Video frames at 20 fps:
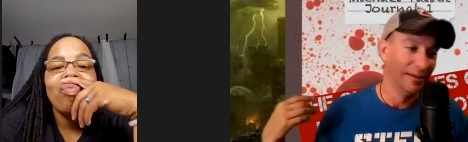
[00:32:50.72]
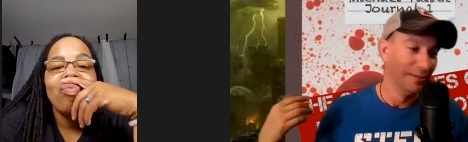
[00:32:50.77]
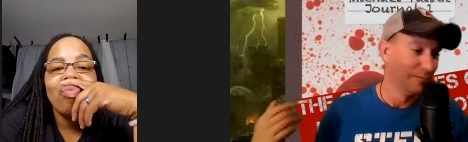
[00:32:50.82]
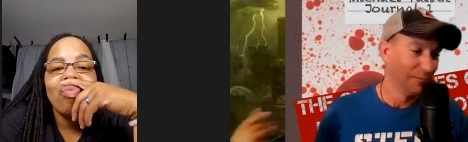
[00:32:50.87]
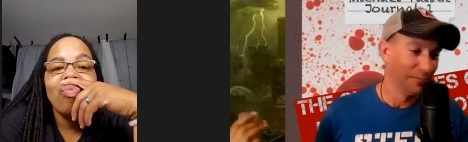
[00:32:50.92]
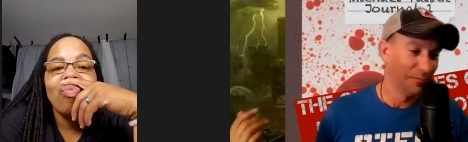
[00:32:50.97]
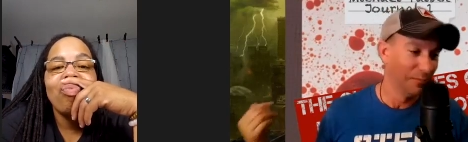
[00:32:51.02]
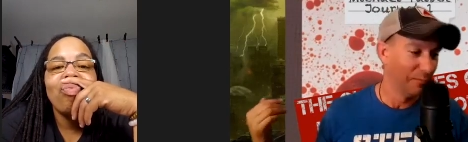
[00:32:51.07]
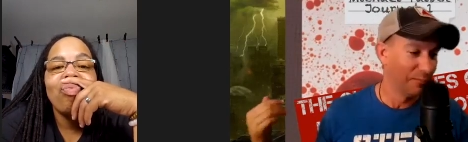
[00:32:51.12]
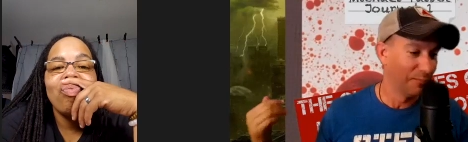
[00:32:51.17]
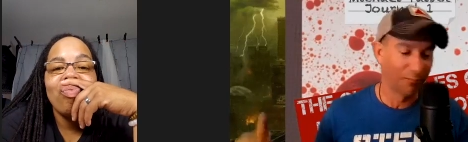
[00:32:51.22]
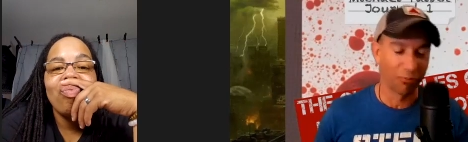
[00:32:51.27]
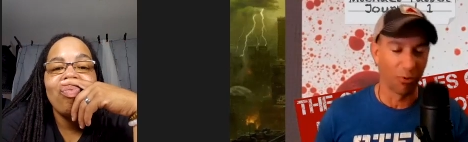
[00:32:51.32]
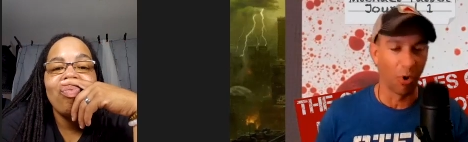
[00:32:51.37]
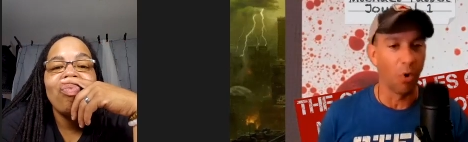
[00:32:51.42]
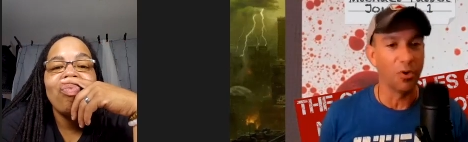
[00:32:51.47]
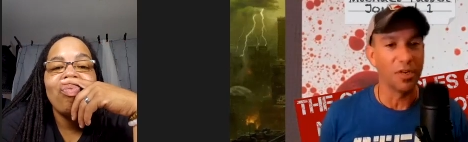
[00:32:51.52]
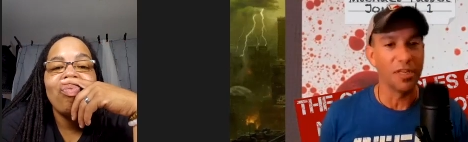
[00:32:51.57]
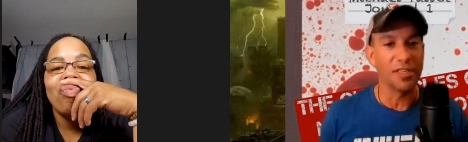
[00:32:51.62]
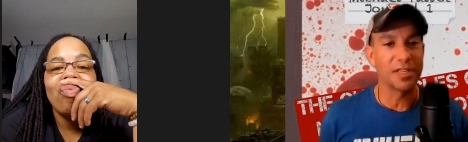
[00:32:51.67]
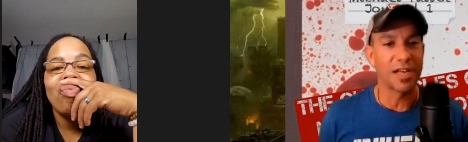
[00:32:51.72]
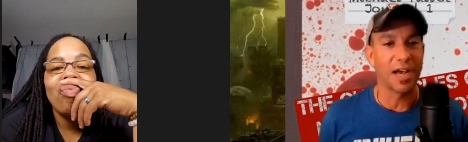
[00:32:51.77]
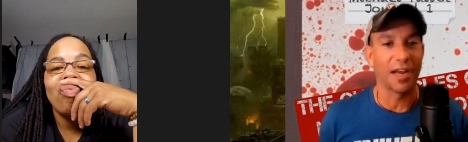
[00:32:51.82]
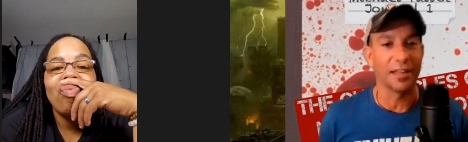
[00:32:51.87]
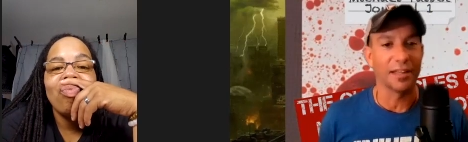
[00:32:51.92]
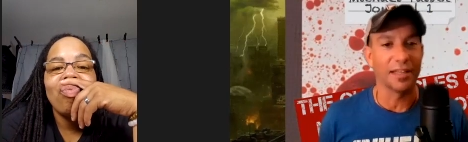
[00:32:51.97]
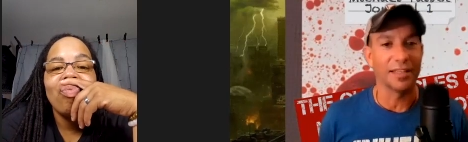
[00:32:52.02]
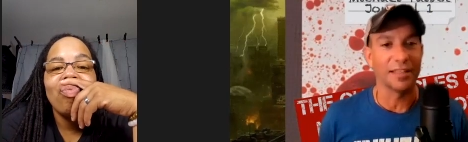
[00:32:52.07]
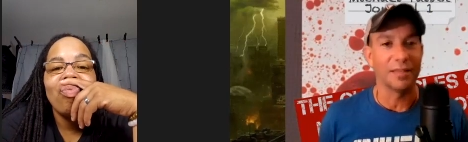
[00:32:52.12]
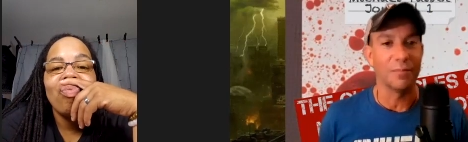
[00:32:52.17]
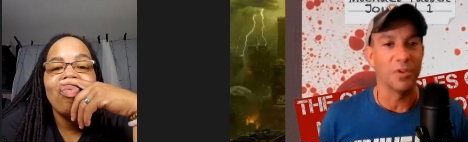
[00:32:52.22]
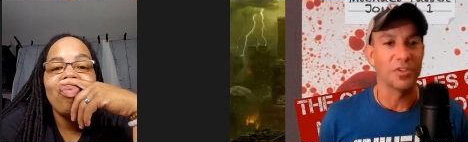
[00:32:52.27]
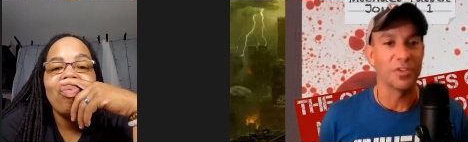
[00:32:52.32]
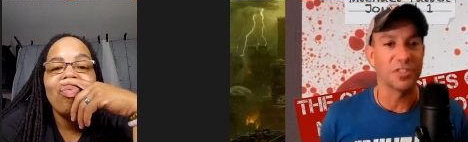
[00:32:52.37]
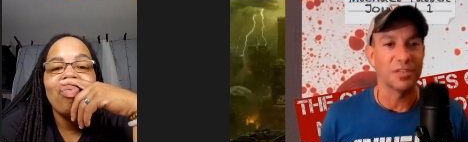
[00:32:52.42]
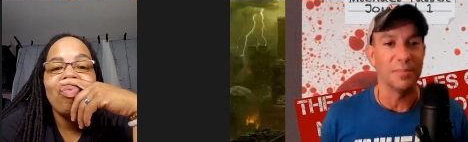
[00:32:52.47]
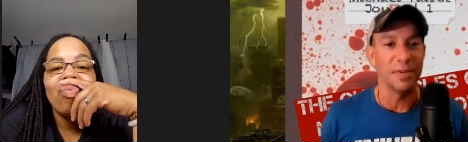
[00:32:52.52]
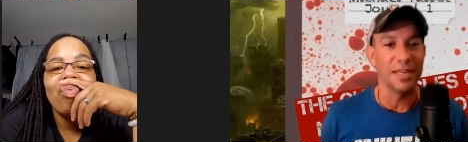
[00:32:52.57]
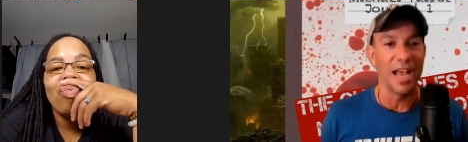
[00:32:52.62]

Speaker 1: uh-huh. Brody's kind of like the Mr.